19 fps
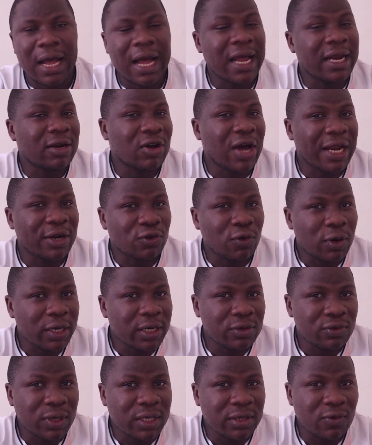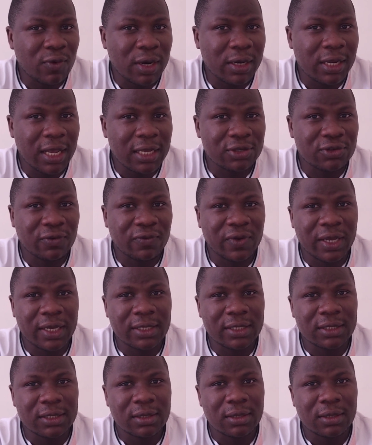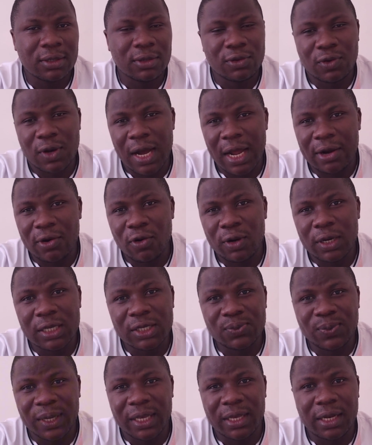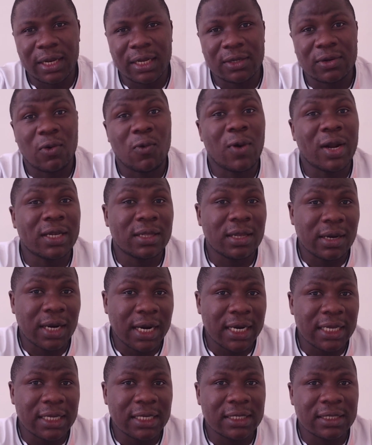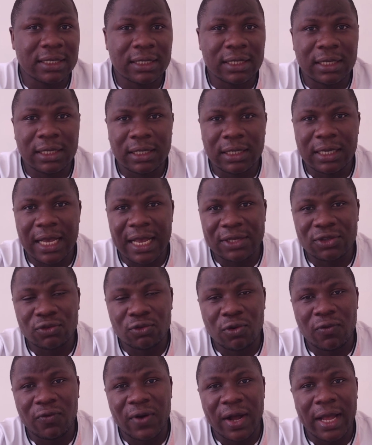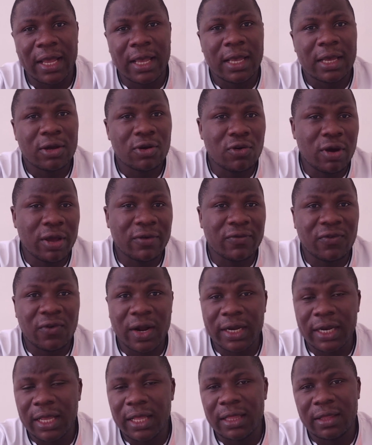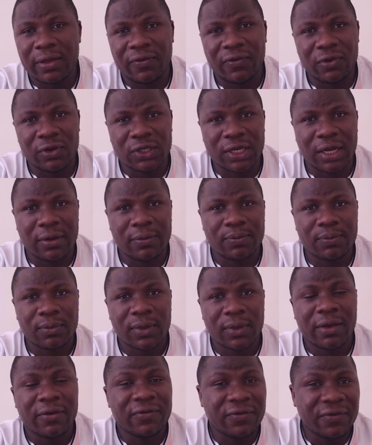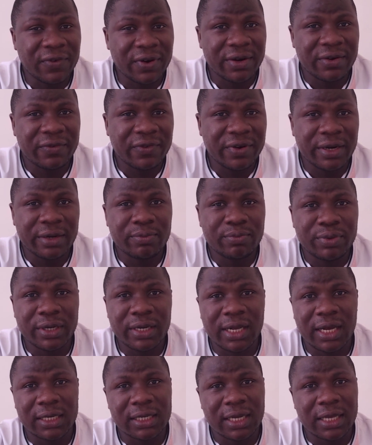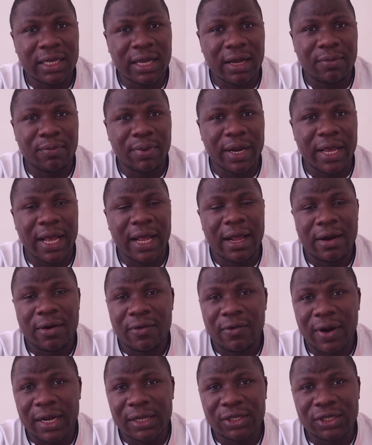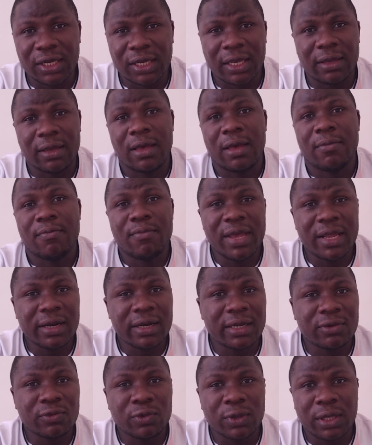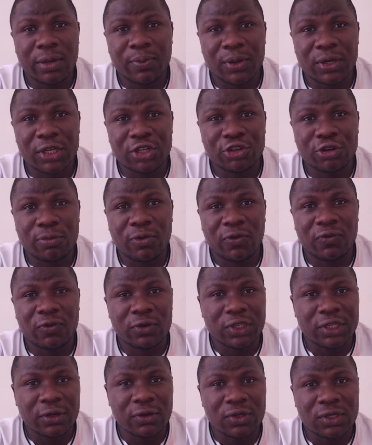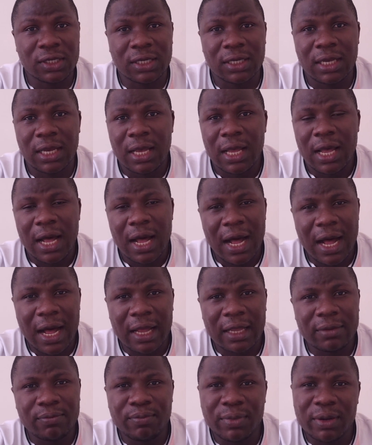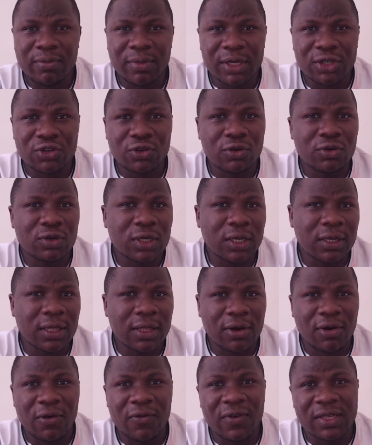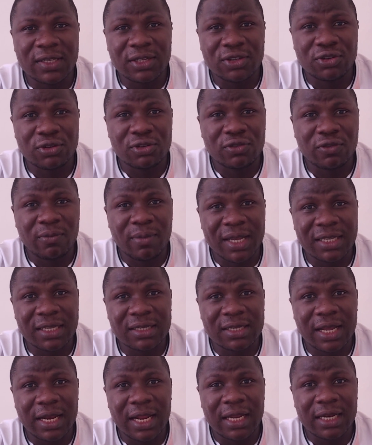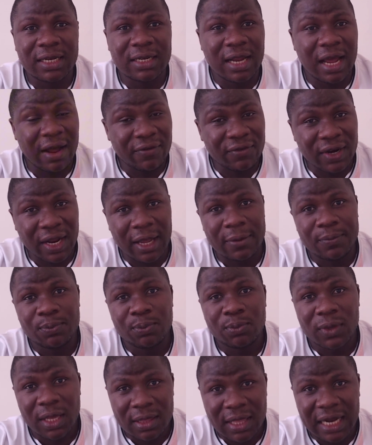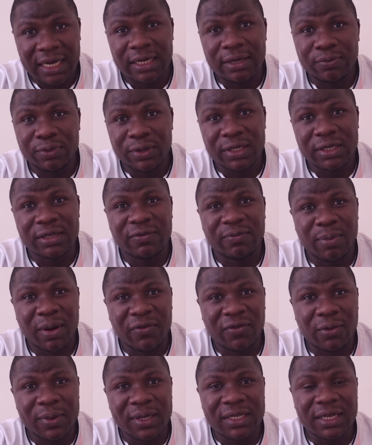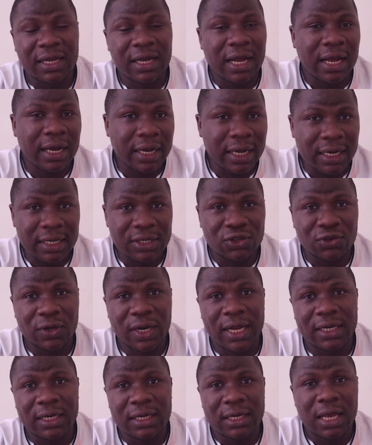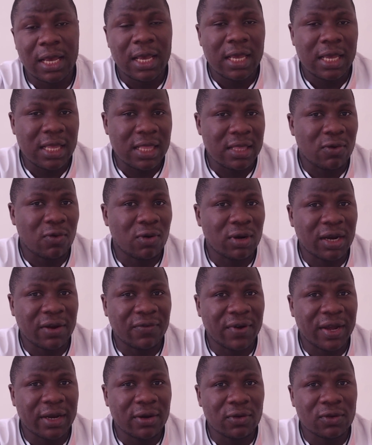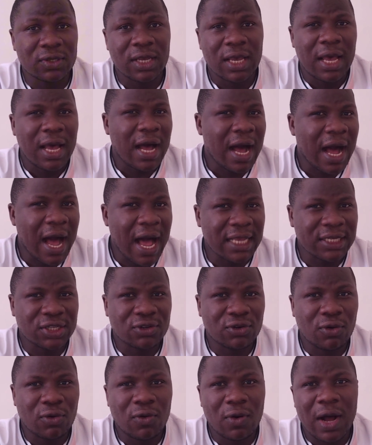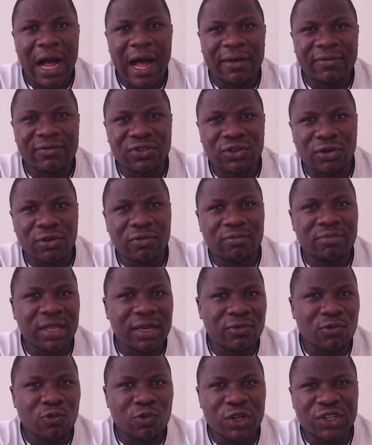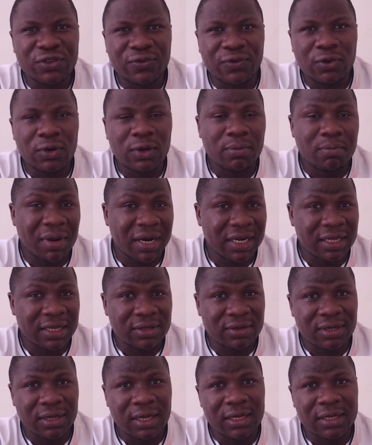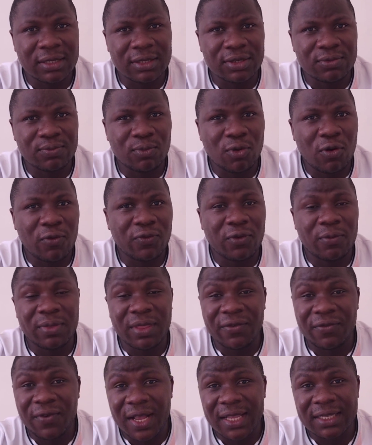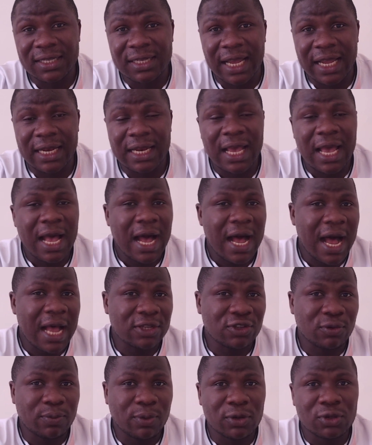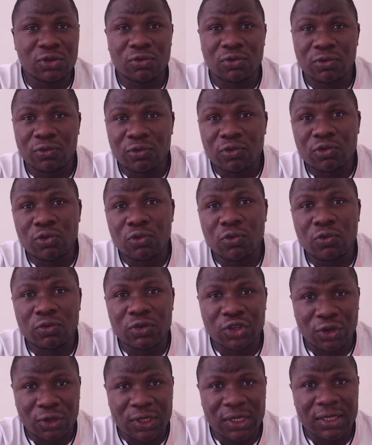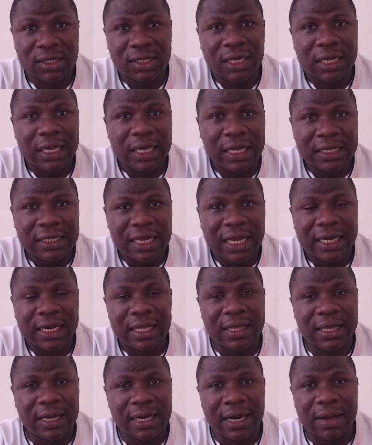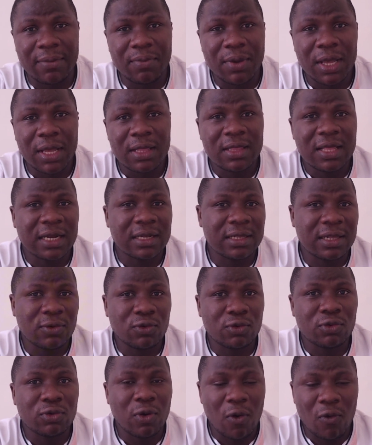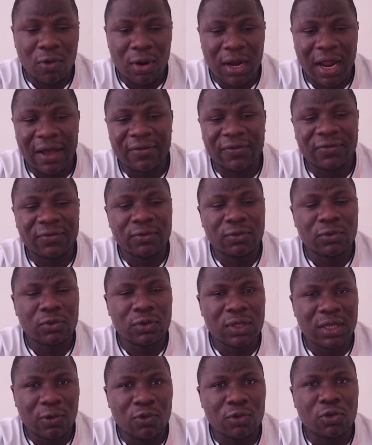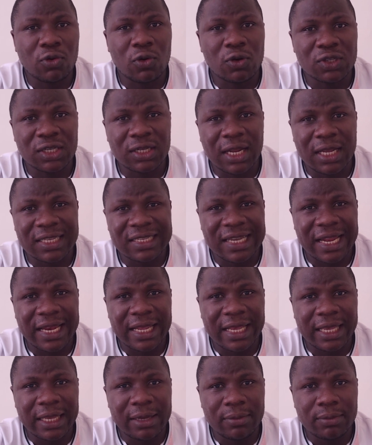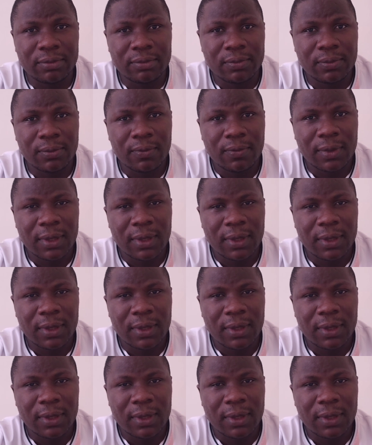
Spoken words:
And at only 21 years of age, you can only speculate what there is he has to offer going forward in the future. Very, very brilliant young player. Ryan Cherki, being linked with a potential move to Chelsea, been mentioned in the conversations of Manchester United after that impressive performance at Manchester United in the quarterfinals. Arsenal have sort of been wishful, but it's more from the fan side as opposed to sources inside the club that they would consider signing him.